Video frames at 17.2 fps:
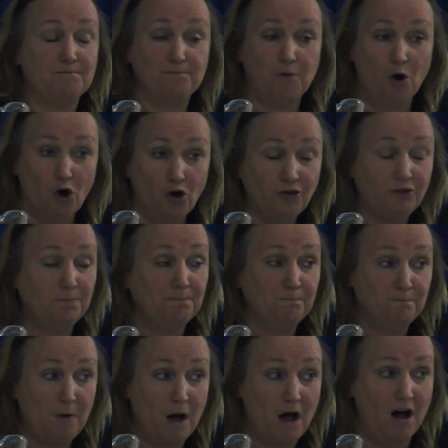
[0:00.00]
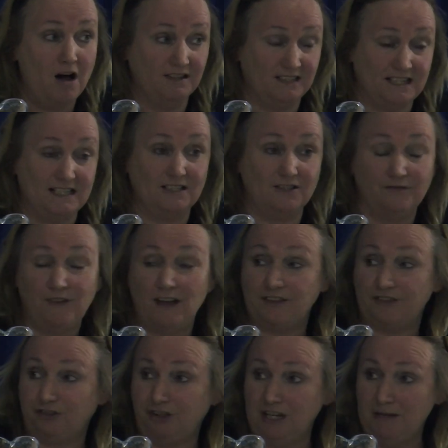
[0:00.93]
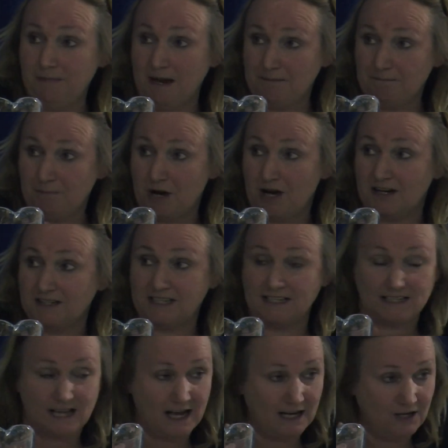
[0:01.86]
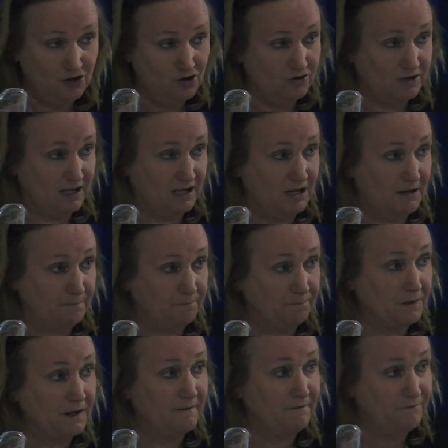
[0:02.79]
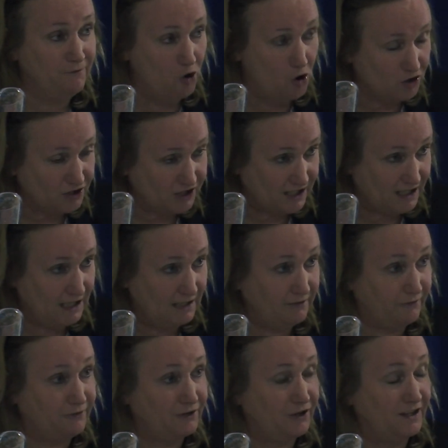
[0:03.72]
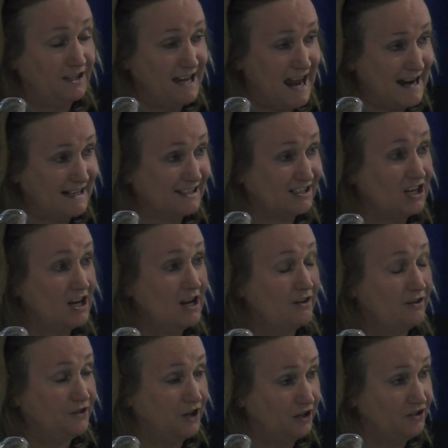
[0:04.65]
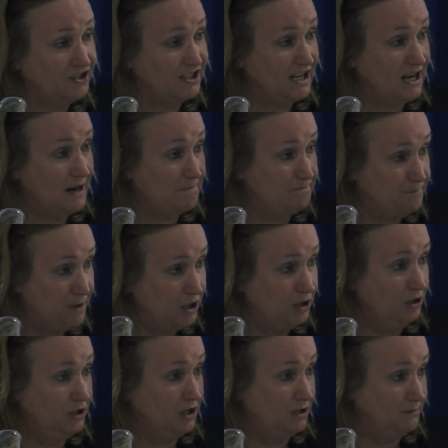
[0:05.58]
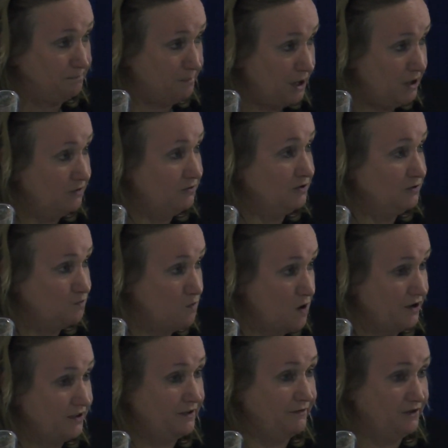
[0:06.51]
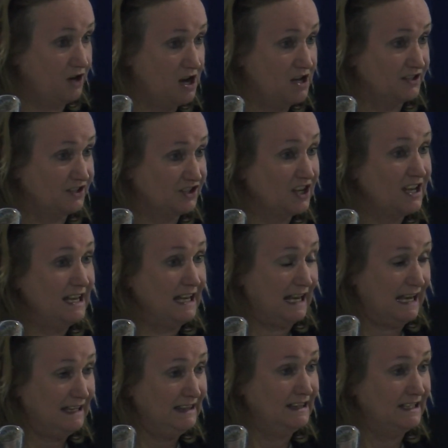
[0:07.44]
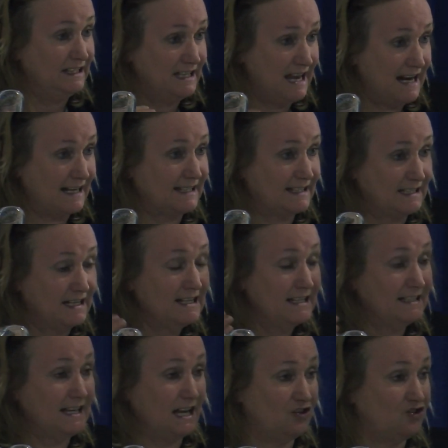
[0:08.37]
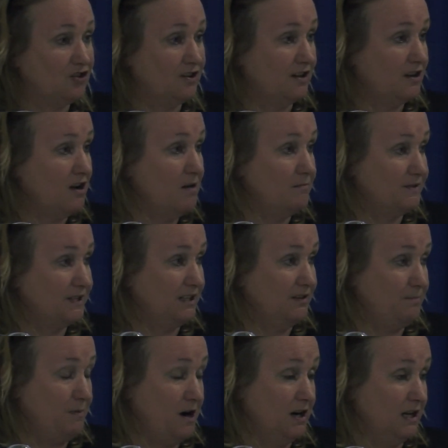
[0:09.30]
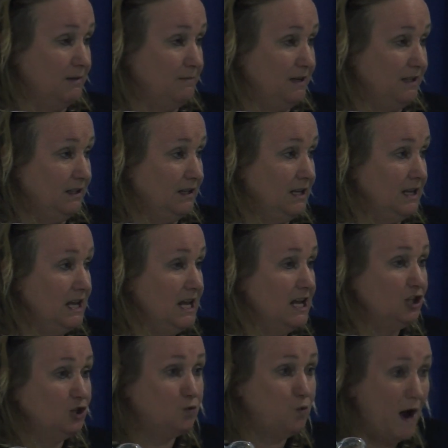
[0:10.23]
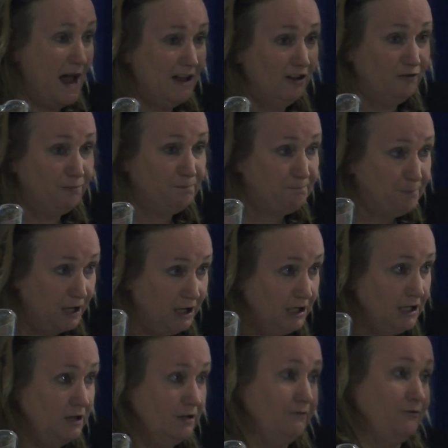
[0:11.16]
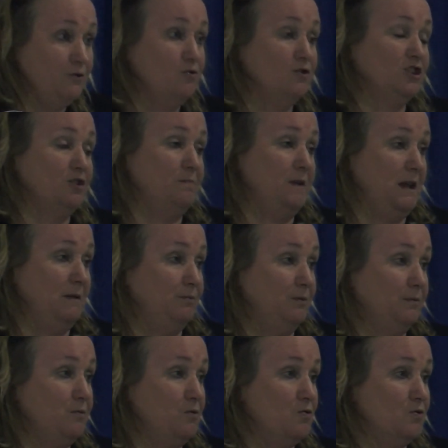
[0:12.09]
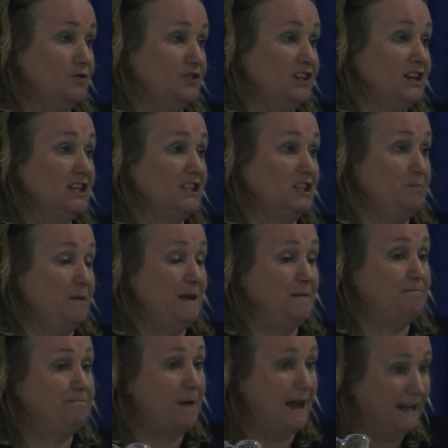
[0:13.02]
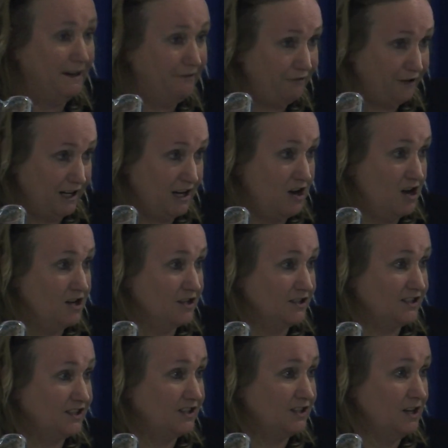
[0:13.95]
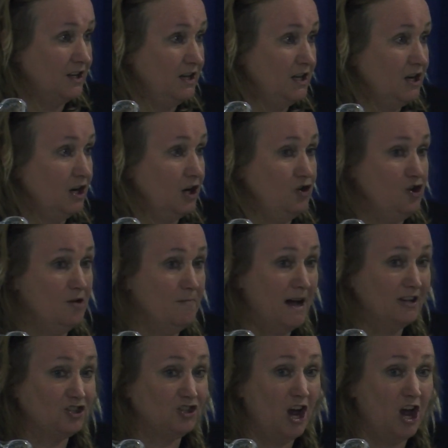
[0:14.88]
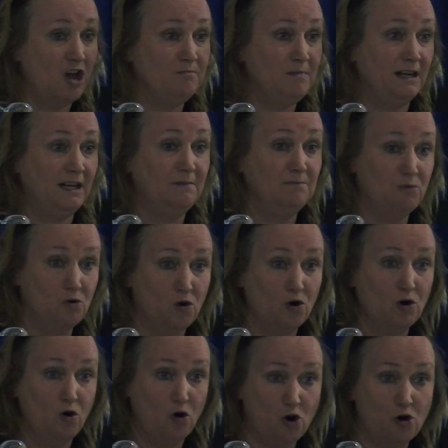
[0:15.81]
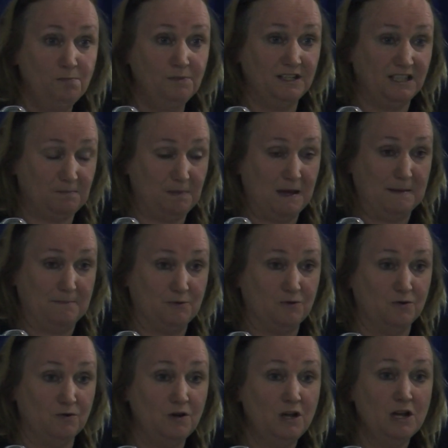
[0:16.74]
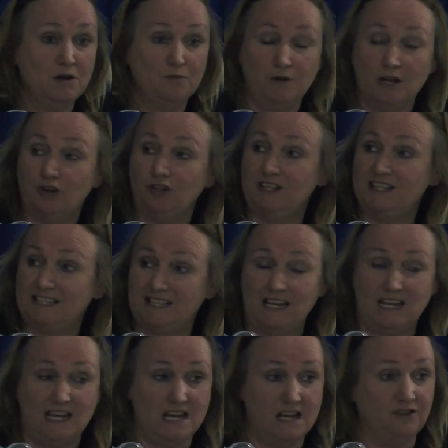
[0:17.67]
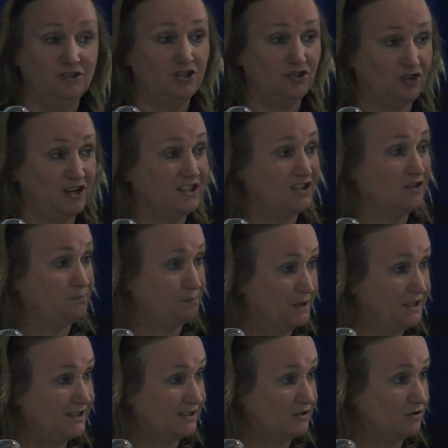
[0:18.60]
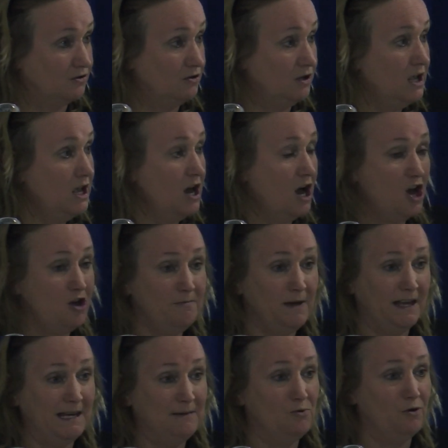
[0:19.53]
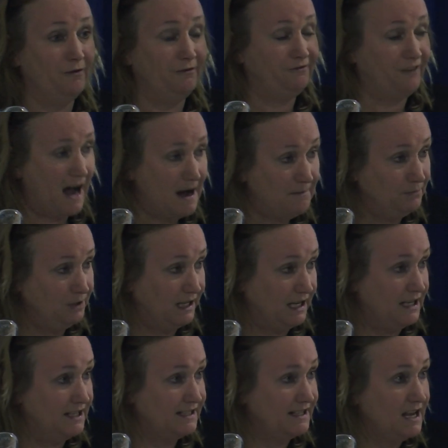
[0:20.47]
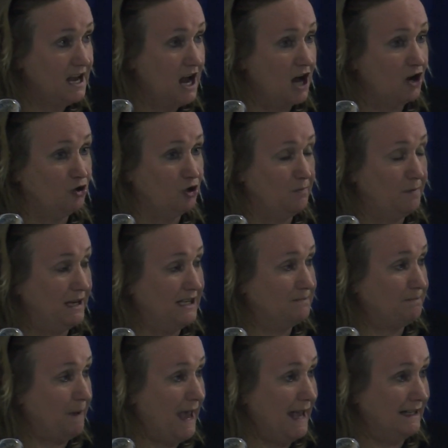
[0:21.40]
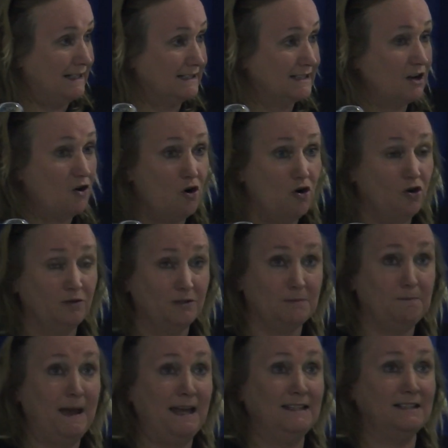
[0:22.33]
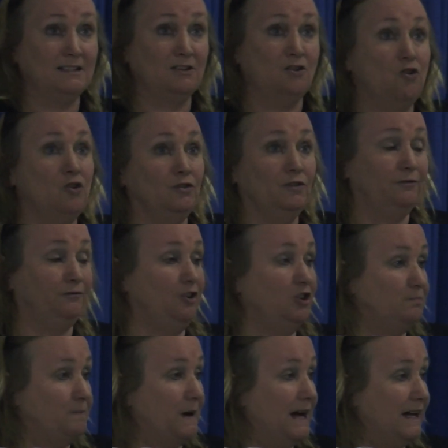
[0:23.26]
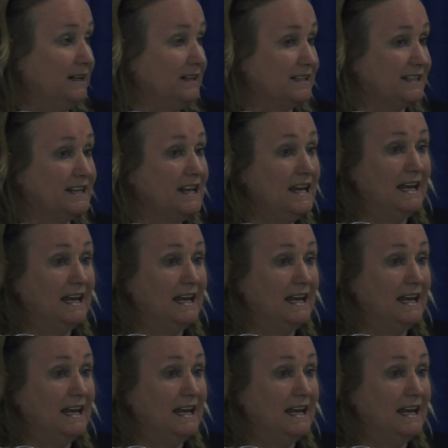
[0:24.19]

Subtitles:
both parties, in fact, three main parties and UKIP, voted for the next £30 billion worth of cuts in the next session that comes in of Parliament. 12 billion of those are being proposed to be benefit cuts. Can you imagine how many more homeless people we are going to see in the streets of Bristol? How many more families are going to be dependent on food banks